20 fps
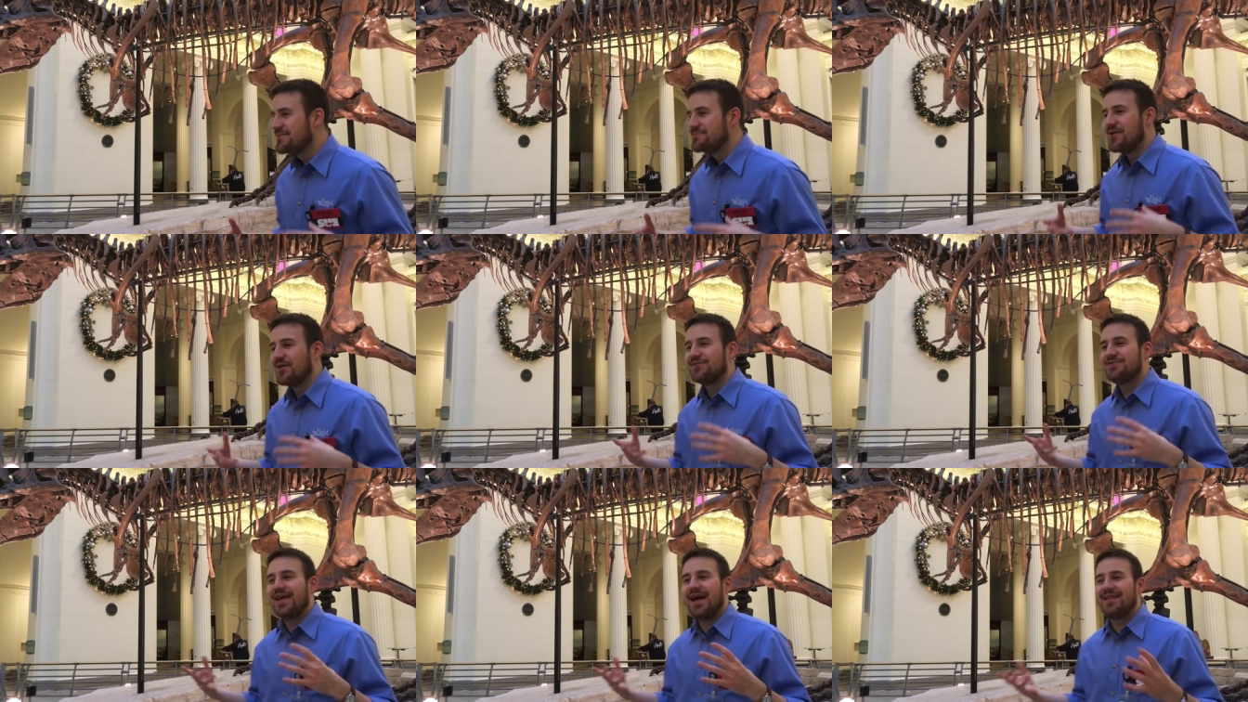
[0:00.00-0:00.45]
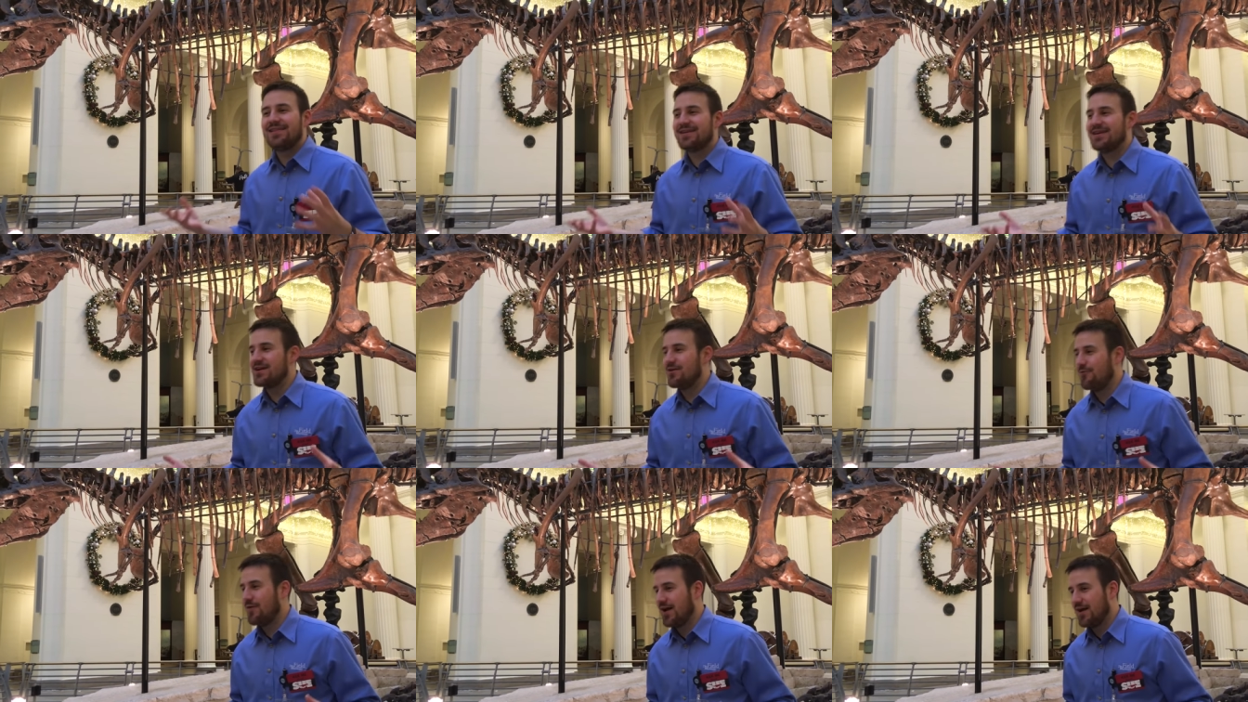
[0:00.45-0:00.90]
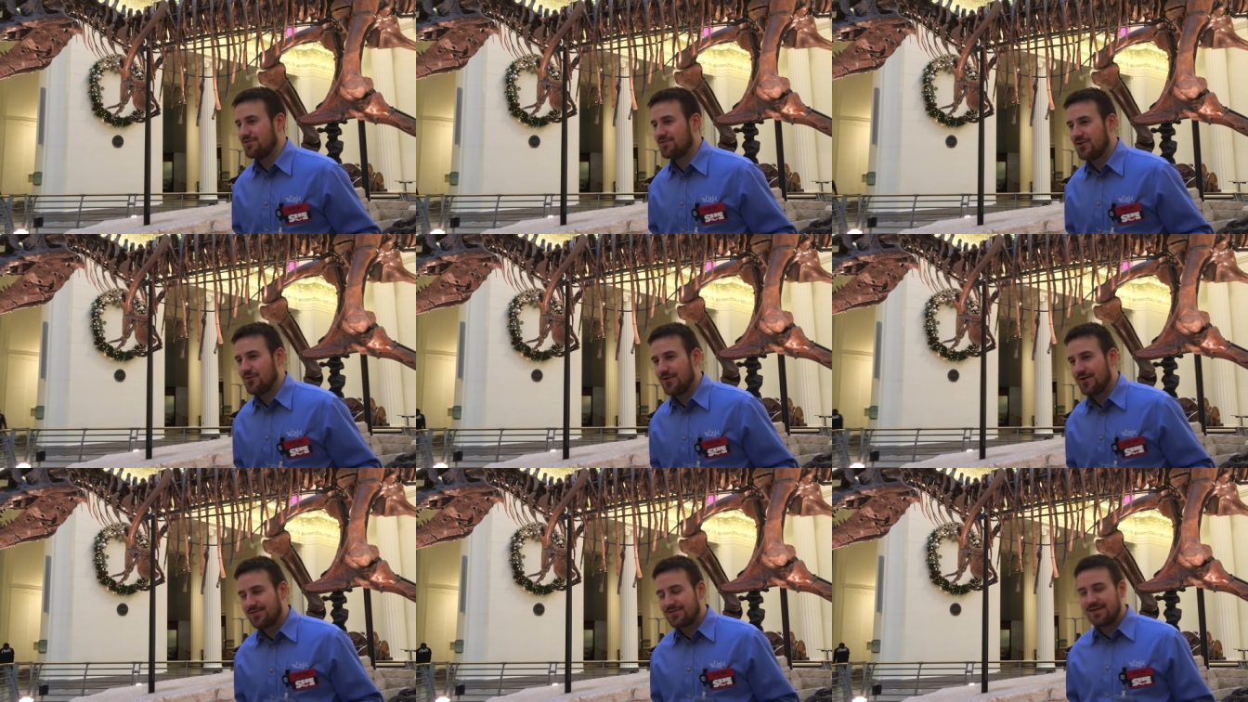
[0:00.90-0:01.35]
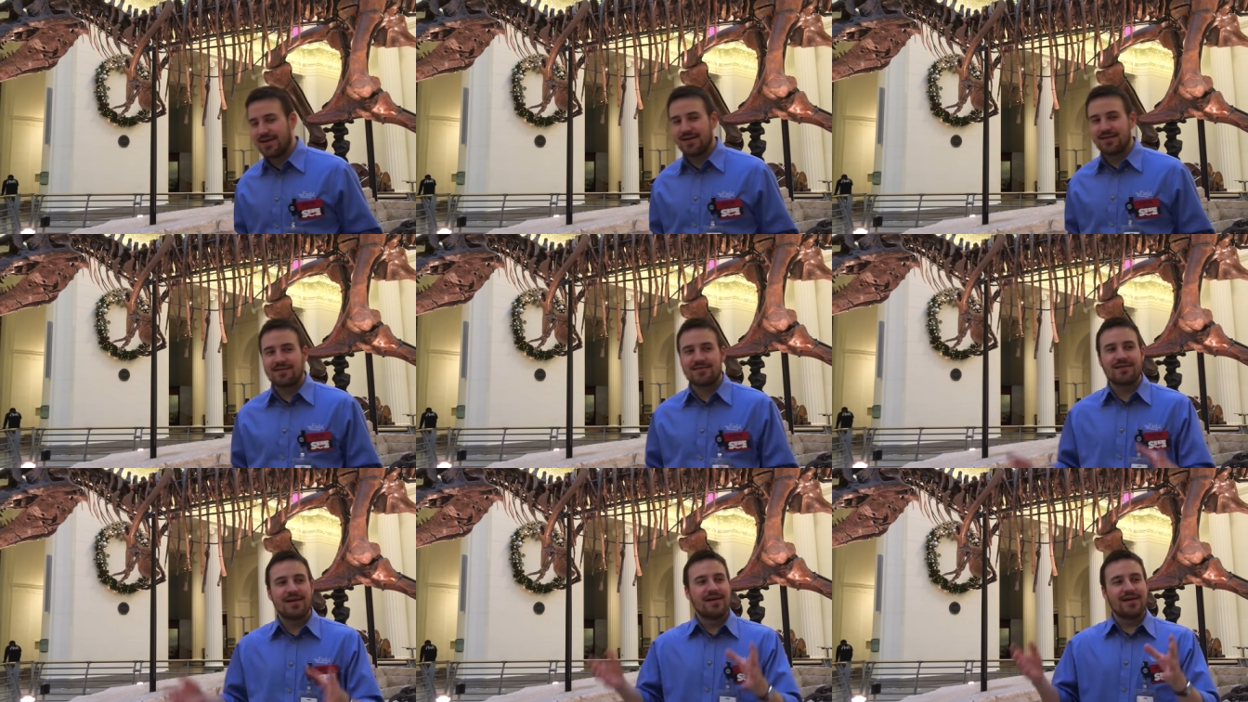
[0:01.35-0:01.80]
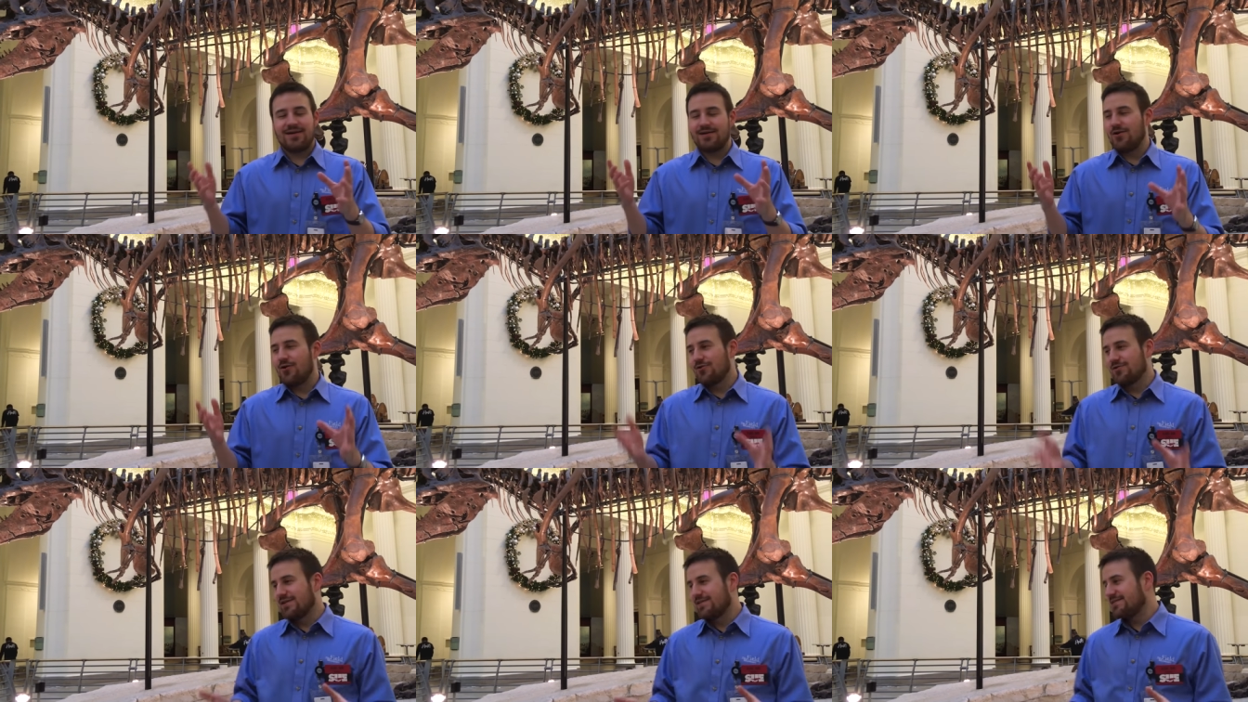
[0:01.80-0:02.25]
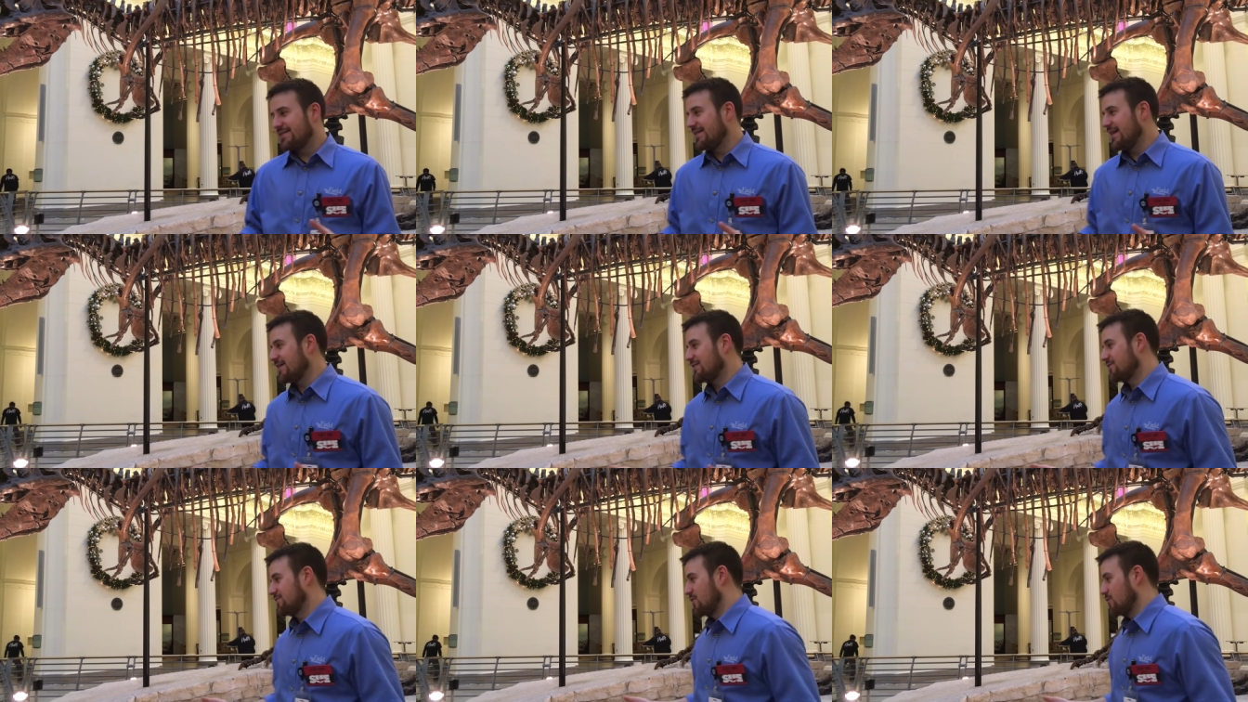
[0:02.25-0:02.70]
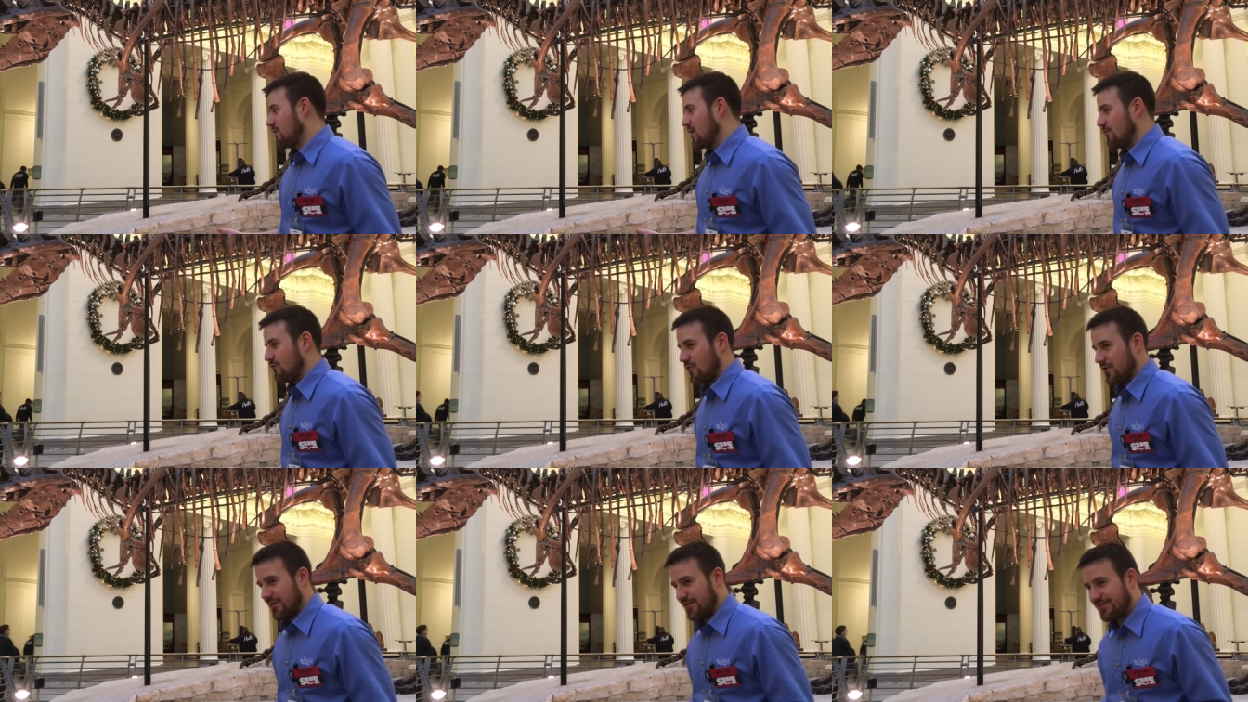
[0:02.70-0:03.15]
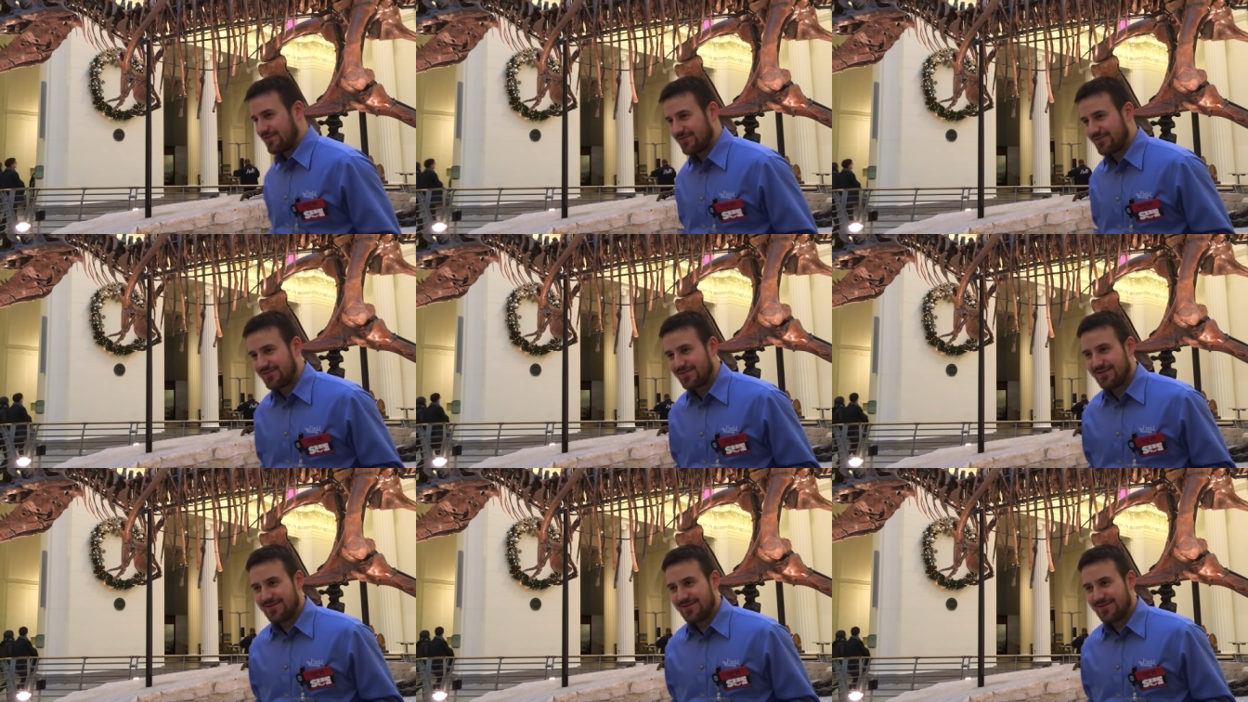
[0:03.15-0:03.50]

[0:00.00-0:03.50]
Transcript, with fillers: most elegant way of doing things. It only selects for what works.